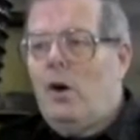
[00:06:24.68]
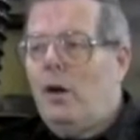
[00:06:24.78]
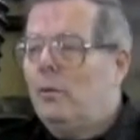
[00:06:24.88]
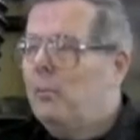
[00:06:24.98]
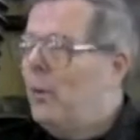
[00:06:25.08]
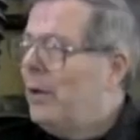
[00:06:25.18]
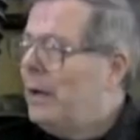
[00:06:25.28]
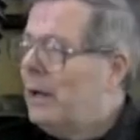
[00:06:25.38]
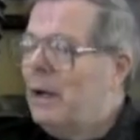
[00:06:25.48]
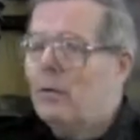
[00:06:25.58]
of the
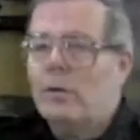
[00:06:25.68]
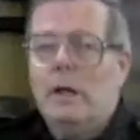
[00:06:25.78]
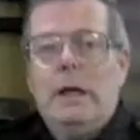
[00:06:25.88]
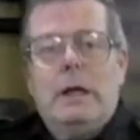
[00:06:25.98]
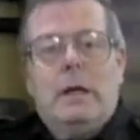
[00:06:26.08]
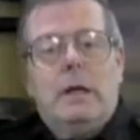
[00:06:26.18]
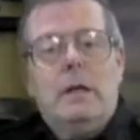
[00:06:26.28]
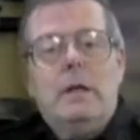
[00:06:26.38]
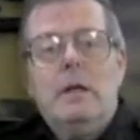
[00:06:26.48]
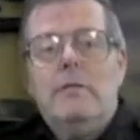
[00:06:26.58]
apparatus.
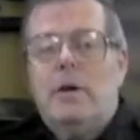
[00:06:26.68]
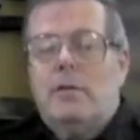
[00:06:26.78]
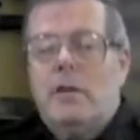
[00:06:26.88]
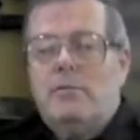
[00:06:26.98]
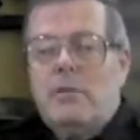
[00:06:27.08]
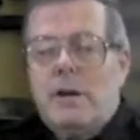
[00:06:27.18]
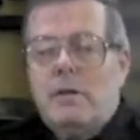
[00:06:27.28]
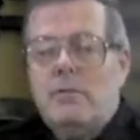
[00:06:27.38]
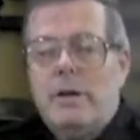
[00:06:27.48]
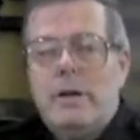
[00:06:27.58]
The thing is that
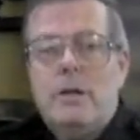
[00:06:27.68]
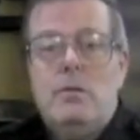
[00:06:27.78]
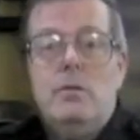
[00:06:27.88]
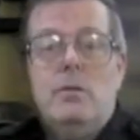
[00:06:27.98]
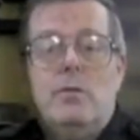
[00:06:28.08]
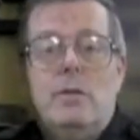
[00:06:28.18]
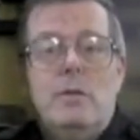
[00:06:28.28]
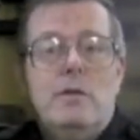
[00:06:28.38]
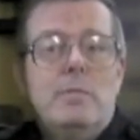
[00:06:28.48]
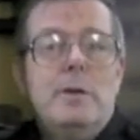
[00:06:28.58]
when they fire up the
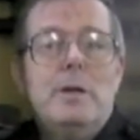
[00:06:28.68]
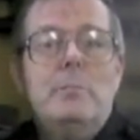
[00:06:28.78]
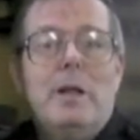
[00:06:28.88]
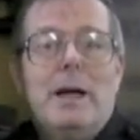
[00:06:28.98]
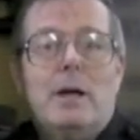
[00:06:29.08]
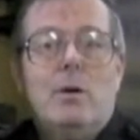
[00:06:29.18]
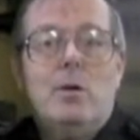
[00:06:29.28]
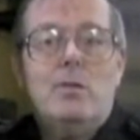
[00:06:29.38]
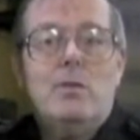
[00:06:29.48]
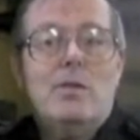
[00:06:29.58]
diesel engine to
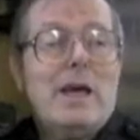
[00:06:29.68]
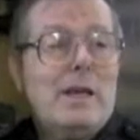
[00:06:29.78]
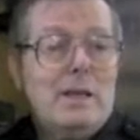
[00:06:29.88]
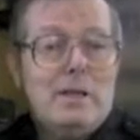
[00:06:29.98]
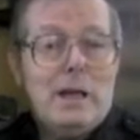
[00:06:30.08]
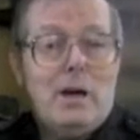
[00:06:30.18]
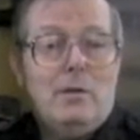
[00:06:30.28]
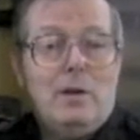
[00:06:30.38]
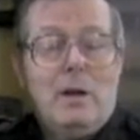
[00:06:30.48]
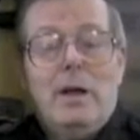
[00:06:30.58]
respond to a call,
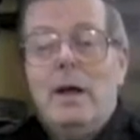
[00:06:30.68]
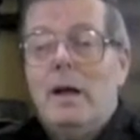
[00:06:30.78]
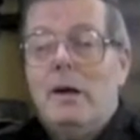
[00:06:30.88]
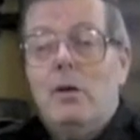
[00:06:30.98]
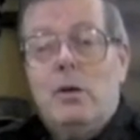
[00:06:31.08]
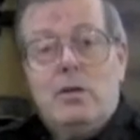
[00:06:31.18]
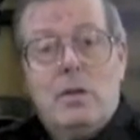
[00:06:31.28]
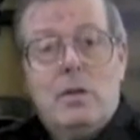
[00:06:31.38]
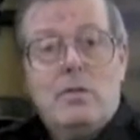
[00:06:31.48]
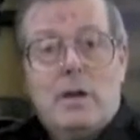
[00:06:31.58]

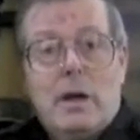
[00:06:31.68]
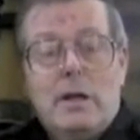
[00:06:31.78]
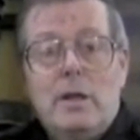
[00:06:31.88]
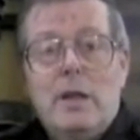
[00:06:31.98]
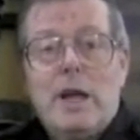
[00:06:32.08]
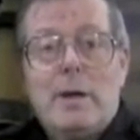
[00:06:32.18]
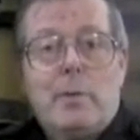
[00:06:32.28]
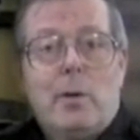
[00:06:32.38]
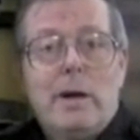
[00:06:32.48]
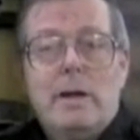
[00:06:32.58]
the exhaust that comes
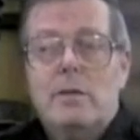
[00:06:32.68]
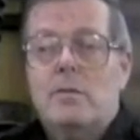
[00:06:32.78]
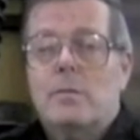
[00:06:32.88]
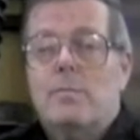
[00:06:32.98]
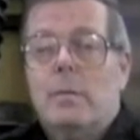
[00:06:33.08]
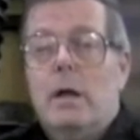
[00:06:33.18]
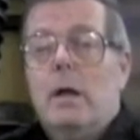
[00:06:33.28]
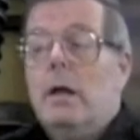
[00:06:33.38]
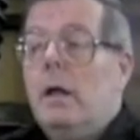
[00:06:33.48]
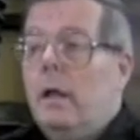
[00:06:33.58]
out is the
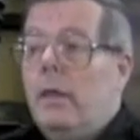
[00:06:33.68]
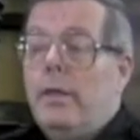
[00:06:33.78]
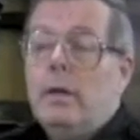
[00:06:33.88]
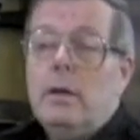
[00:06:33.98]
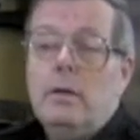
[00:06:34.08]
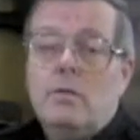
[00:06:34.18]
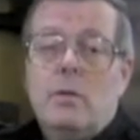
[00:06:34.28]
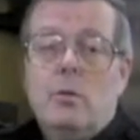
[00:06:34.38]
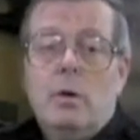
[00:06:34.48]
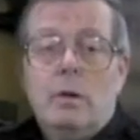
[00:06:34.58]
filthiest mess you can
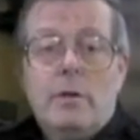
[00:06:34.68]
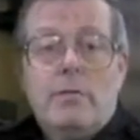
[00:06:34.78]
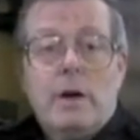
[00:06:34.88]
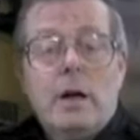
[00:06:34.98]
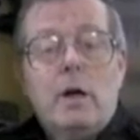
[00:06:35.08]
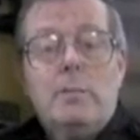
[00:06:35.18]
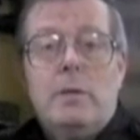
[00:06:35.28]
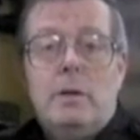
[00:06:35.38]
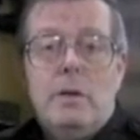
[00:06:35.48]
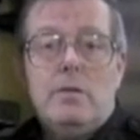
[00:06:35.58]
imagine
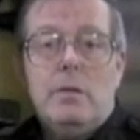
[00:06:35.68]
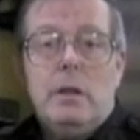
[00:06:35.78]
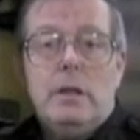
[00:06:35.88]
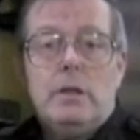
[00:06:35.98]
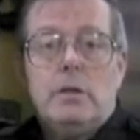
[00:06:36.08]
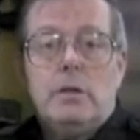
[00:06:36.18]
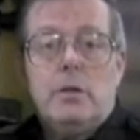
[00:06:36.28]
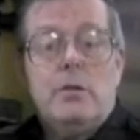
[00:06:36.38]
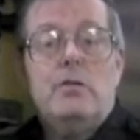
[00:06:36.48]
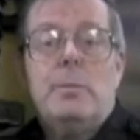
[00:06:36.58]
because the engine's
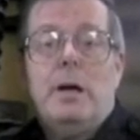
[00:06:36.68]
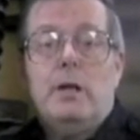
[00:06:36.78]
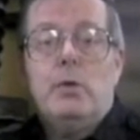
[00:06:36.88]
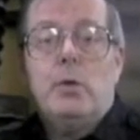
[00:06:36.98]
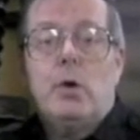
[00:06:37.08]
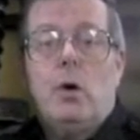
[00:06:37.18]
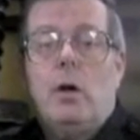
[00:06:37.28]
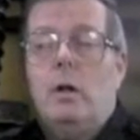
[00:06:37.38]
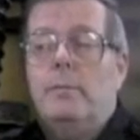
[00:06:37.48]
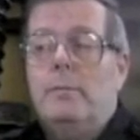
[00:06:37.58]
not yet running
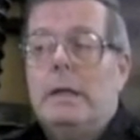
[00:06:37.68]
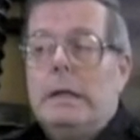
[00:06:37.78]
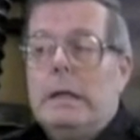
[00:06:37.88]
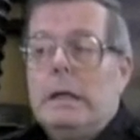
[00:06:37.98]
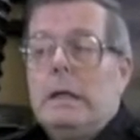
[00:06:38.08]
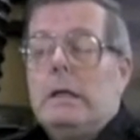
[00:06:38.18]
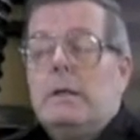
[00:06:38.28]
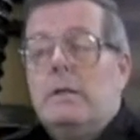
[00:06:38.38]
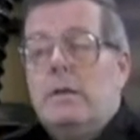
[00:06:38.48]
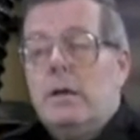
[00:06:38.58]
hot enough to
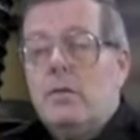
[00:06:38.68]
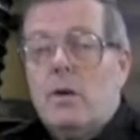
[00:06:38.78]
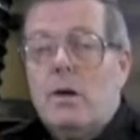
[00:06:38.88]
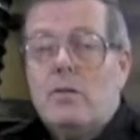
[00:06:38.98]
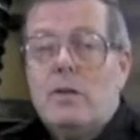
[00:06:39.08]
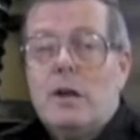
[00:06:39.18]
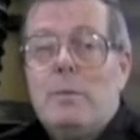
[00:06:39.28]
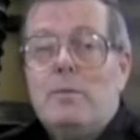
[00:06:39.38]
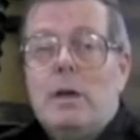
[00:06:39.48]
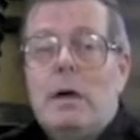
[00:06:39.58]
completely burn the
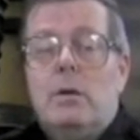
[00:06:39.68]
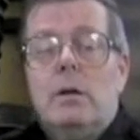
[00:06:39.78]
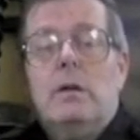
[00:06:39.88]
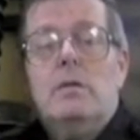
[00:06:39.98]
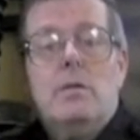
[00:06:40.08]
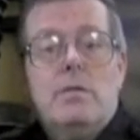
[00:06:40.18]
diesel fuel.